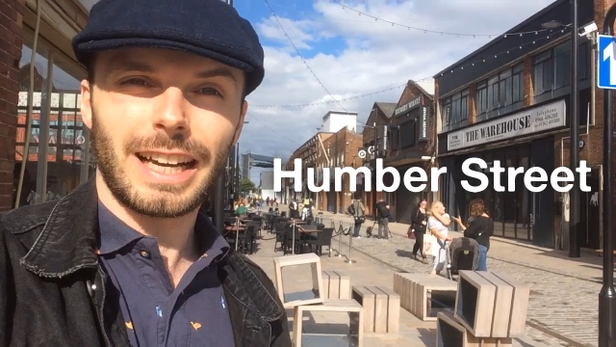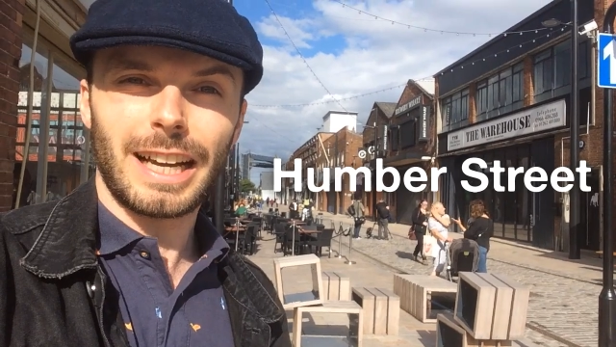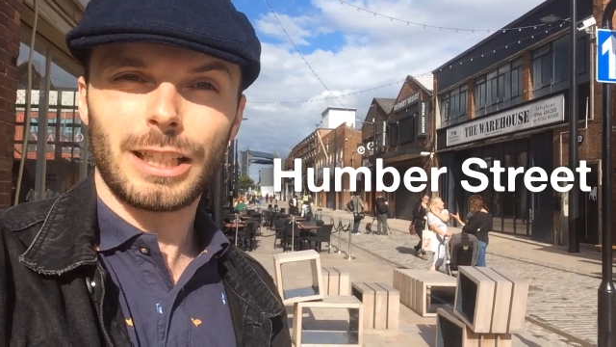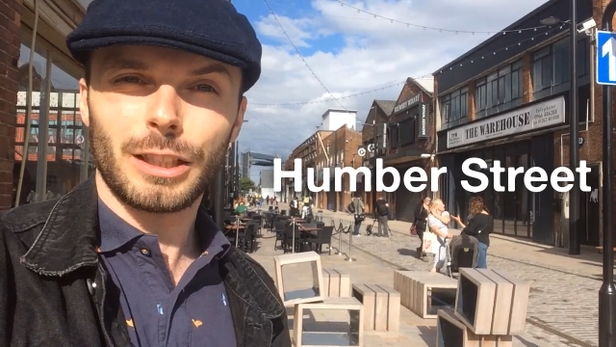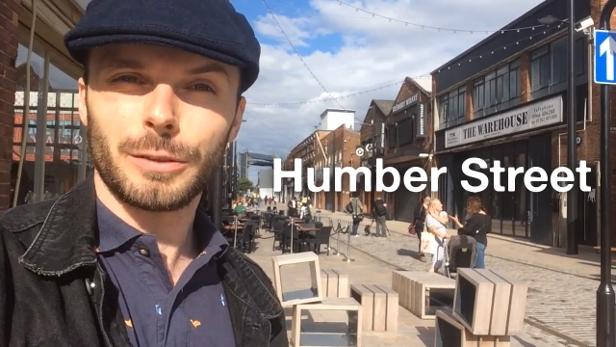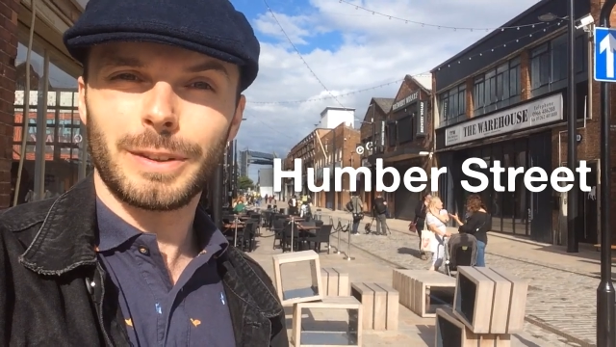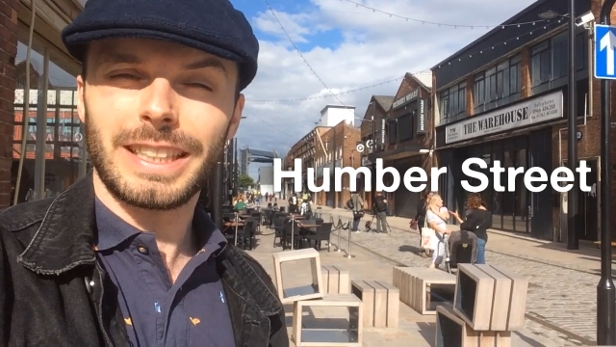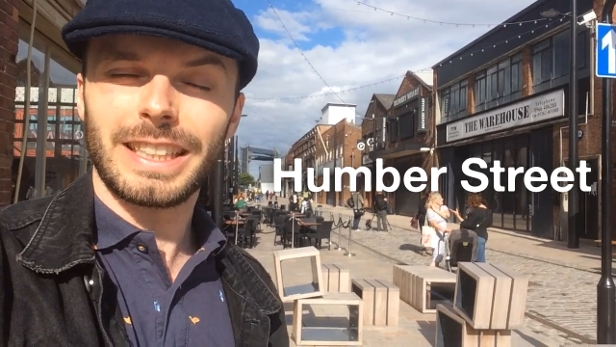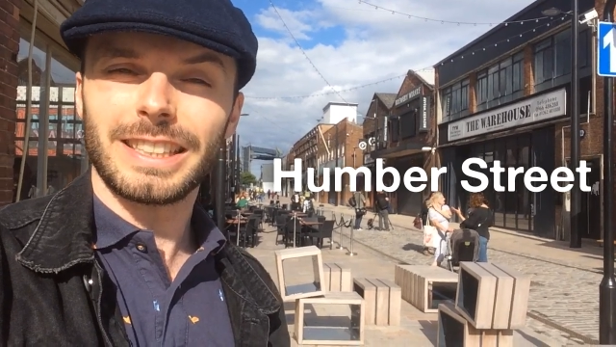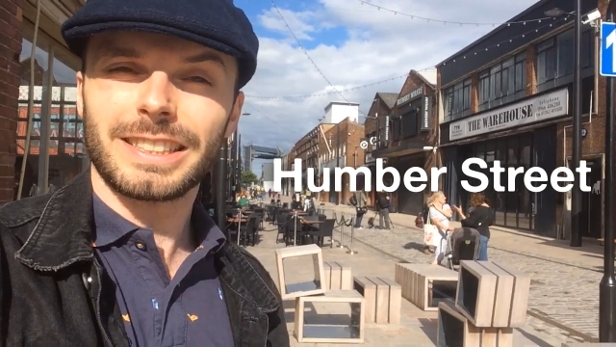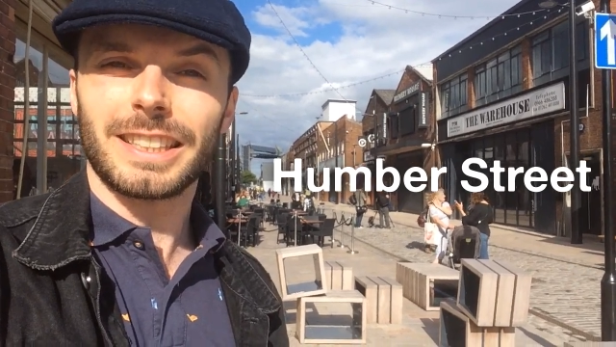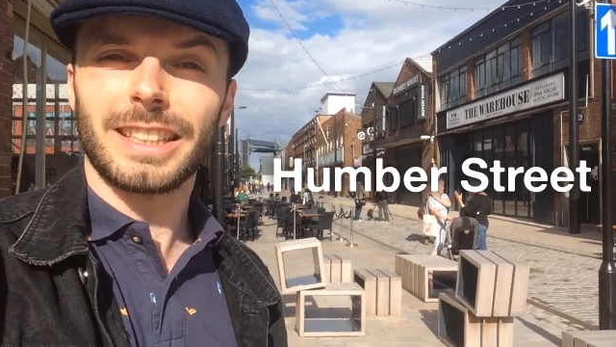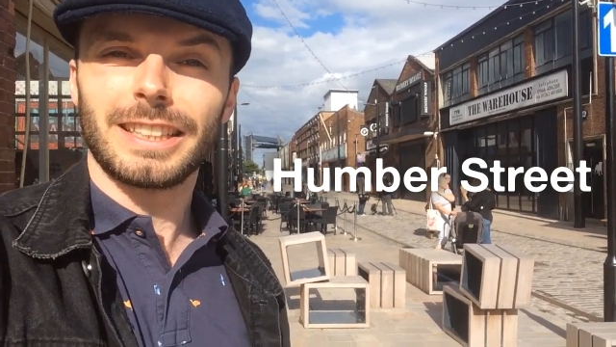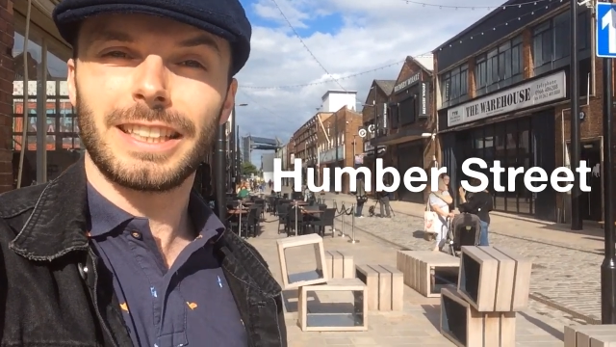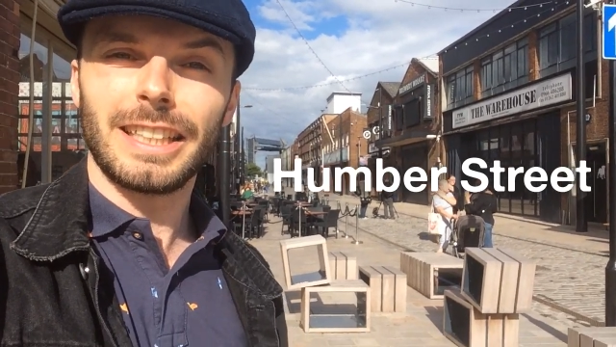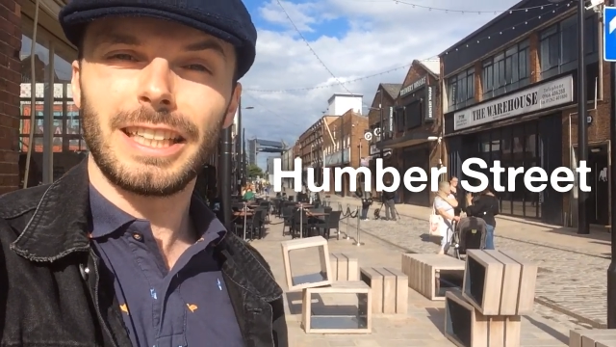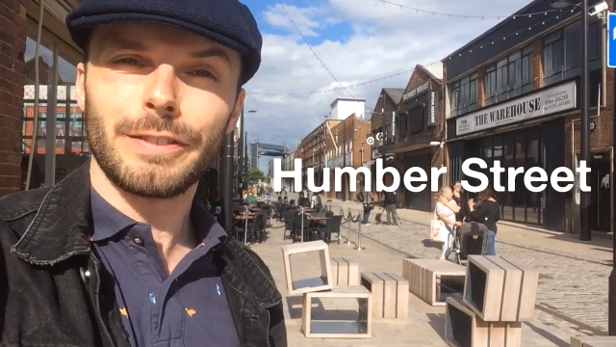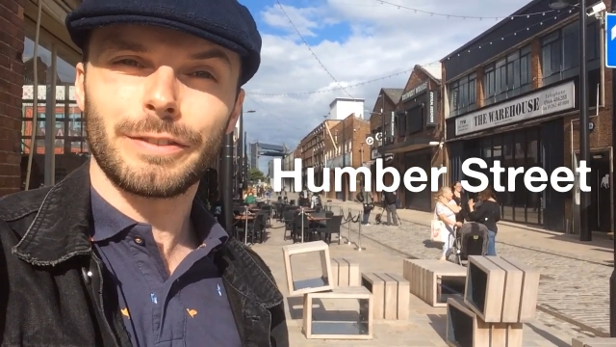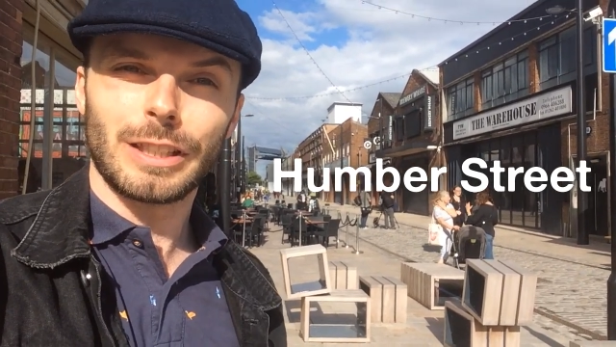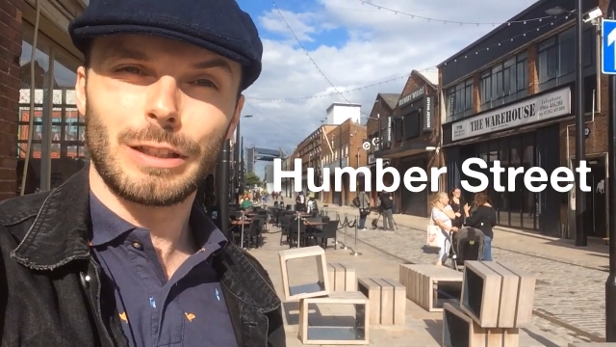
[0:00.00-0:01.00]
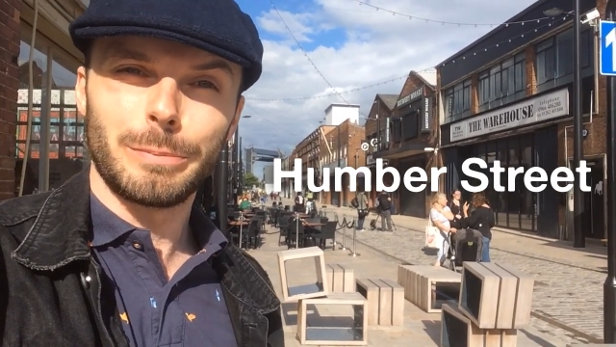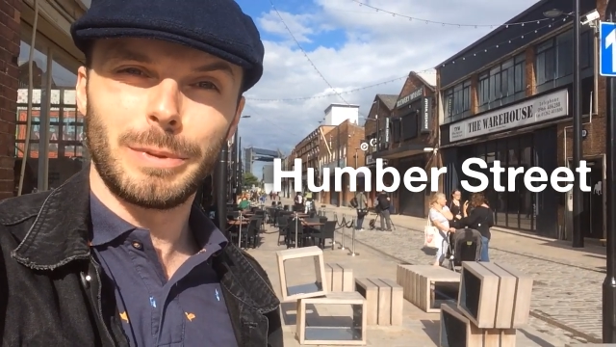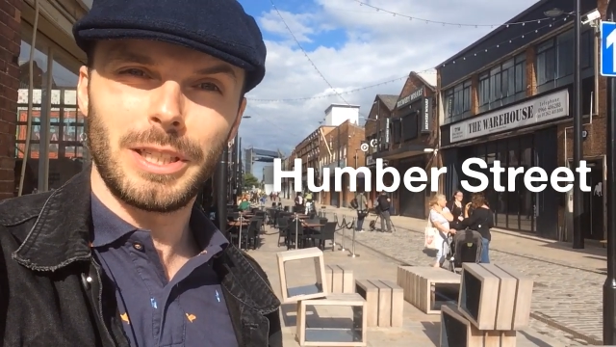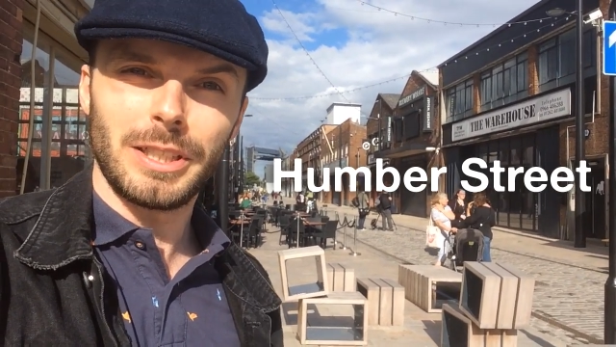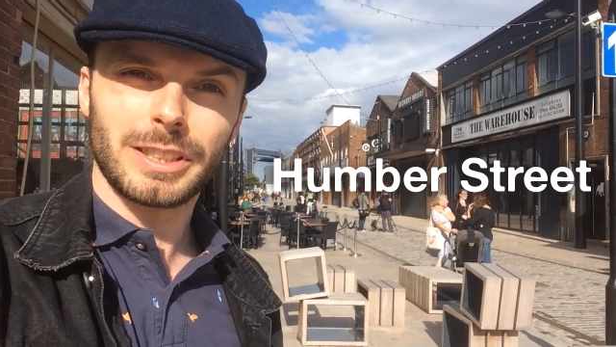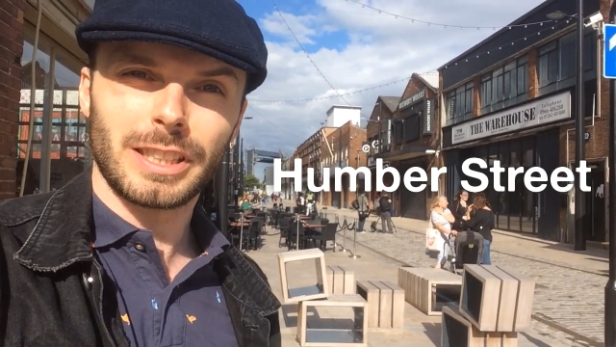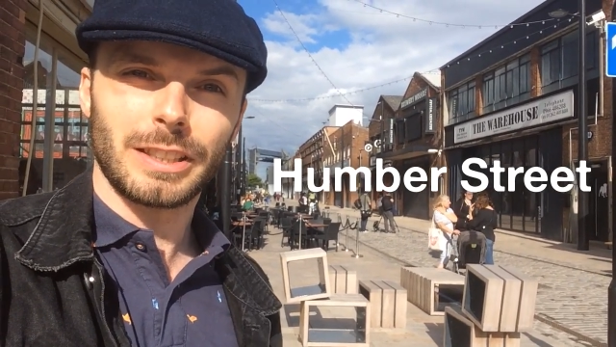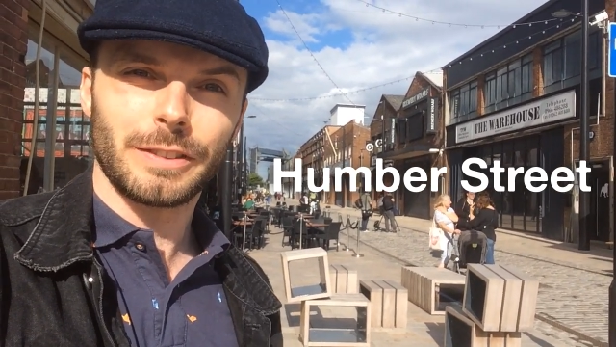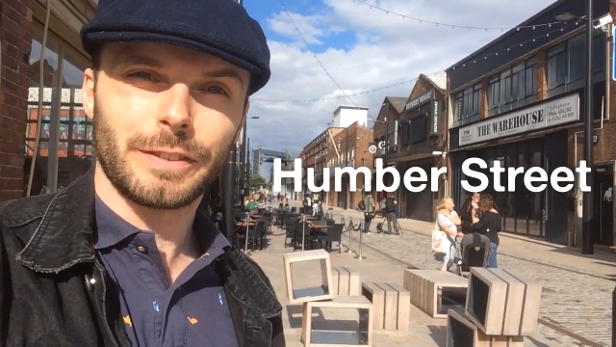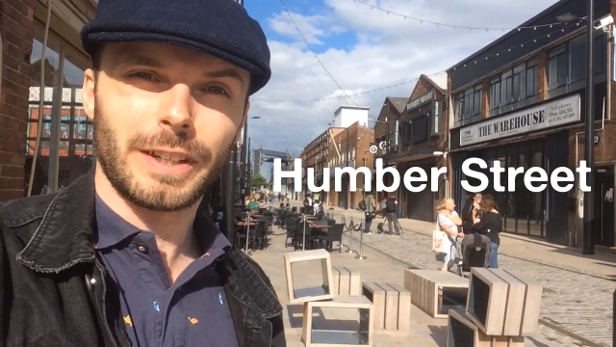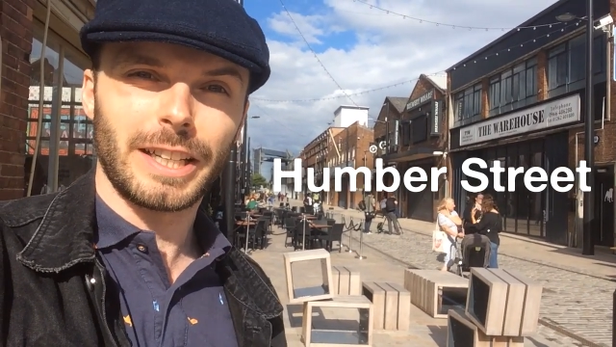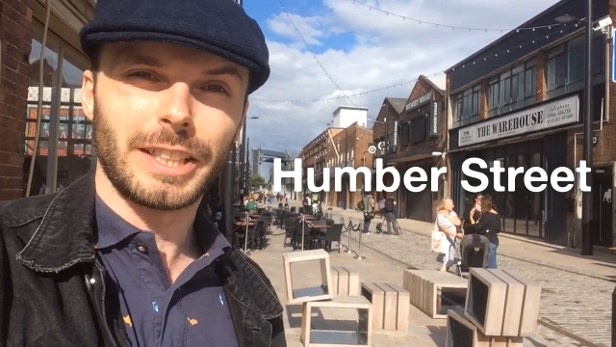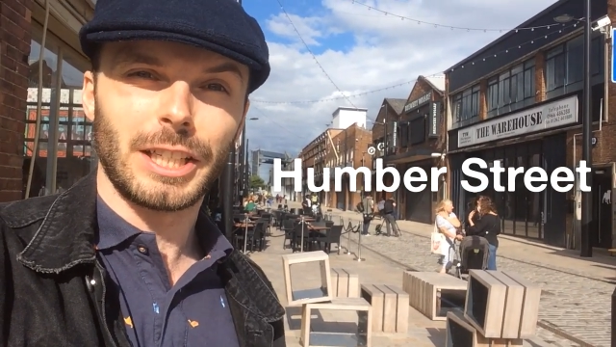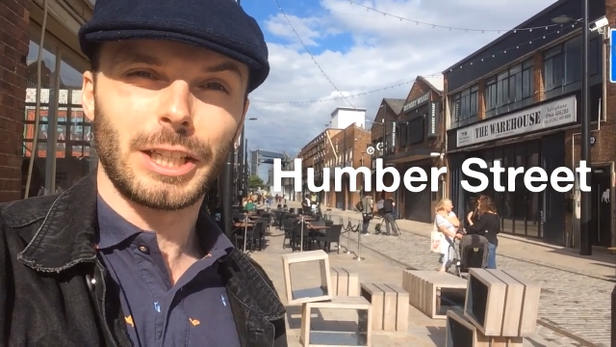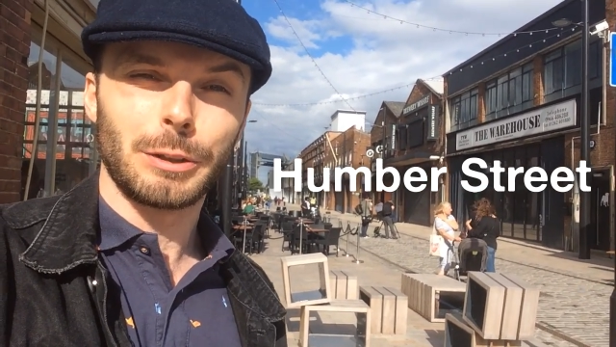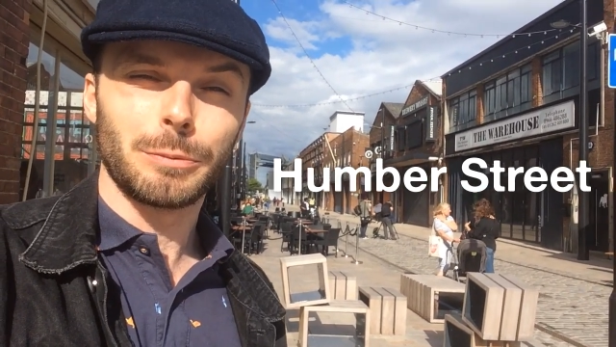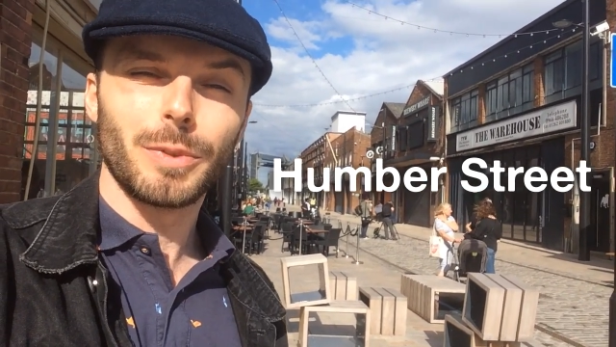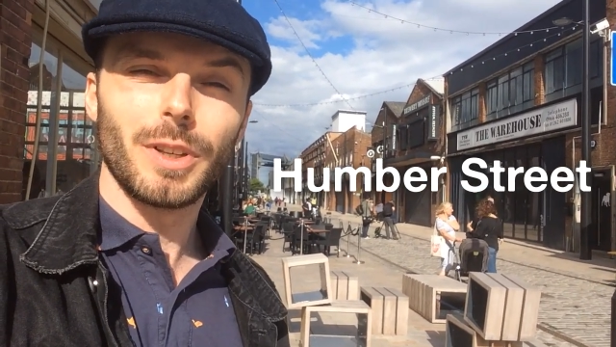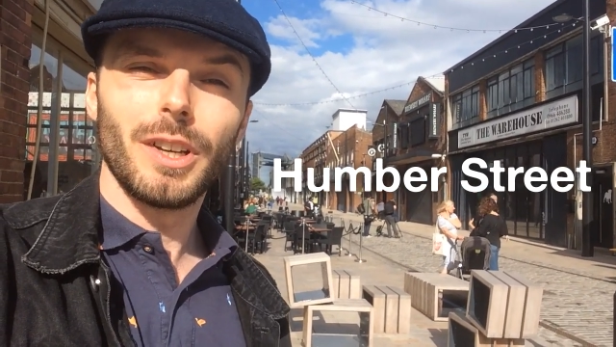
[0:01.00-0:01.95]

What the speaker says: galleries and even a music venue.